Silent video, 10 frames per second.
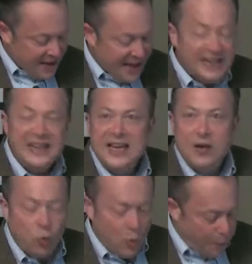an
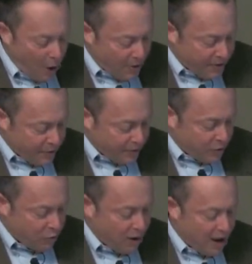equal partner in
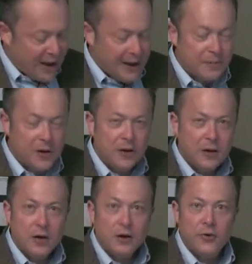crime,
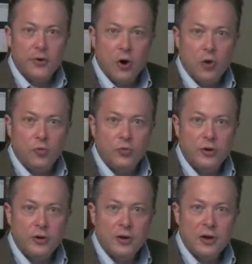known
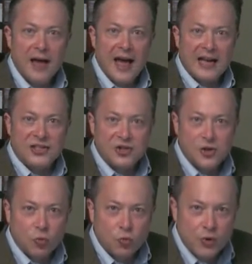as
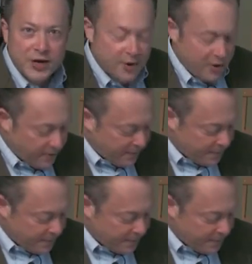the reader.